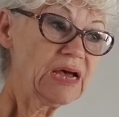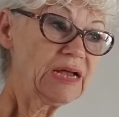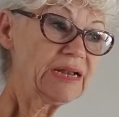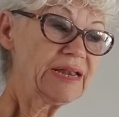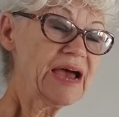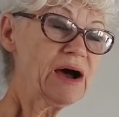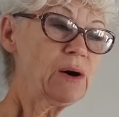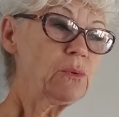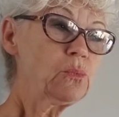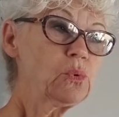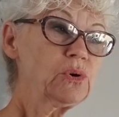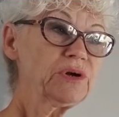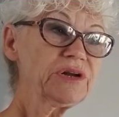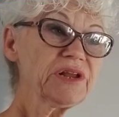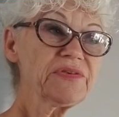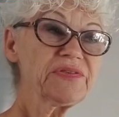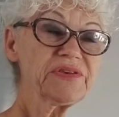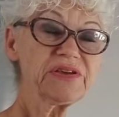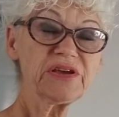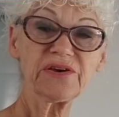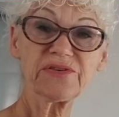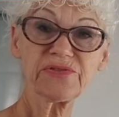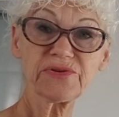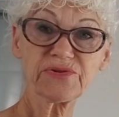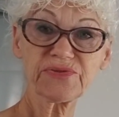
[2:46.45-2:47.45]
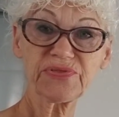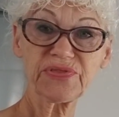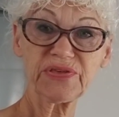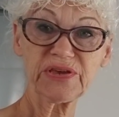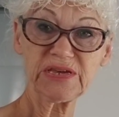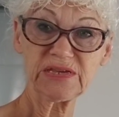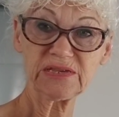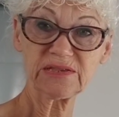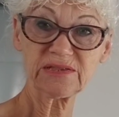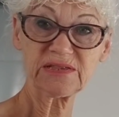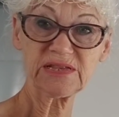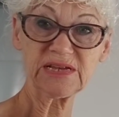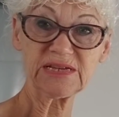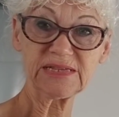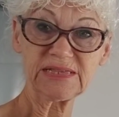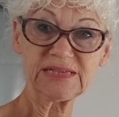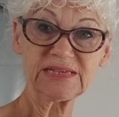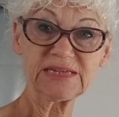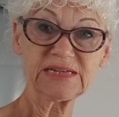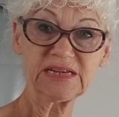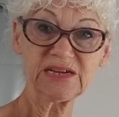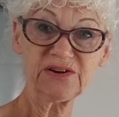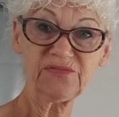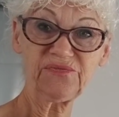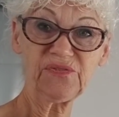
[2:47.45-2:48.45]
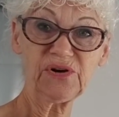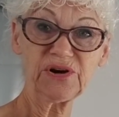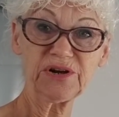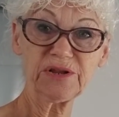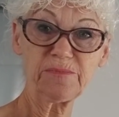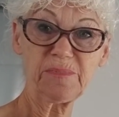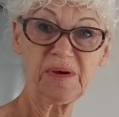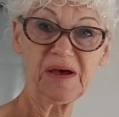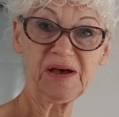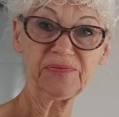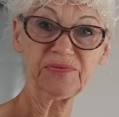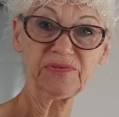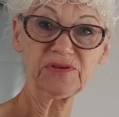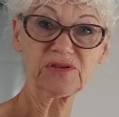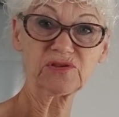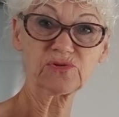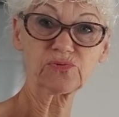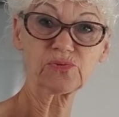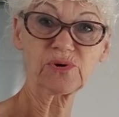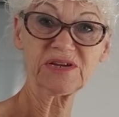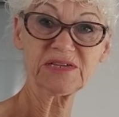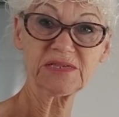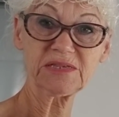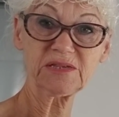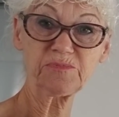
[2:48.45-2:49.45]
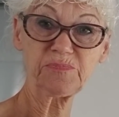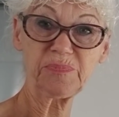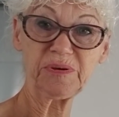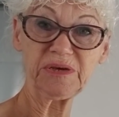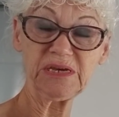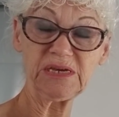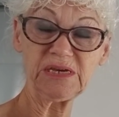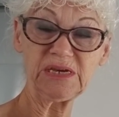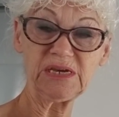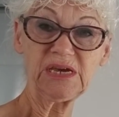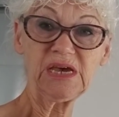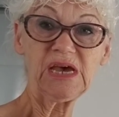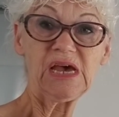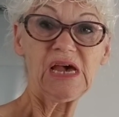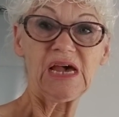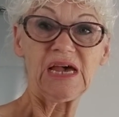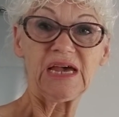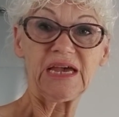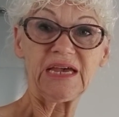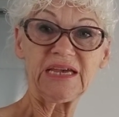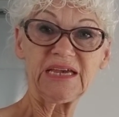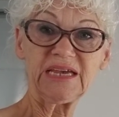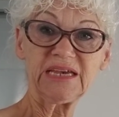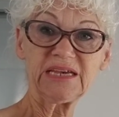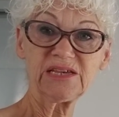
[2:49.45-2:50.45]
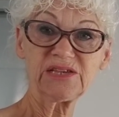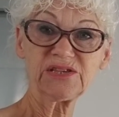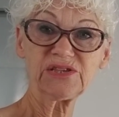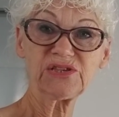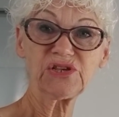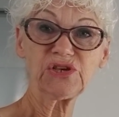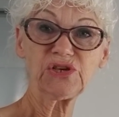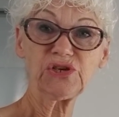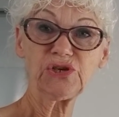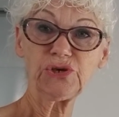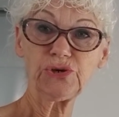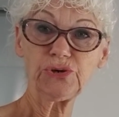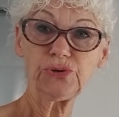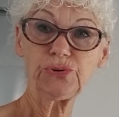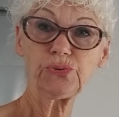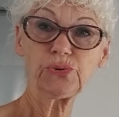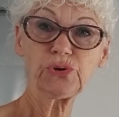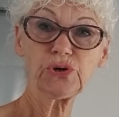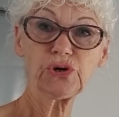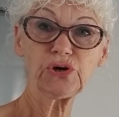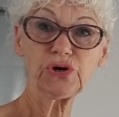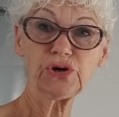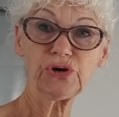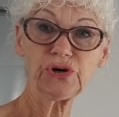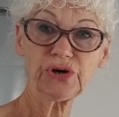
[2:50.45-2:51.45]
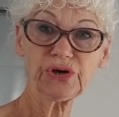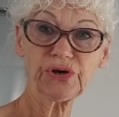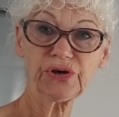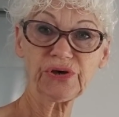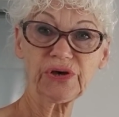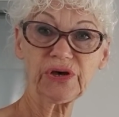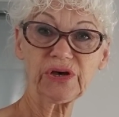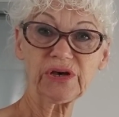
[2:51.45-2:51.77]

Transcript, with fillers: Now, one of the other things that's different about this recipe is you cook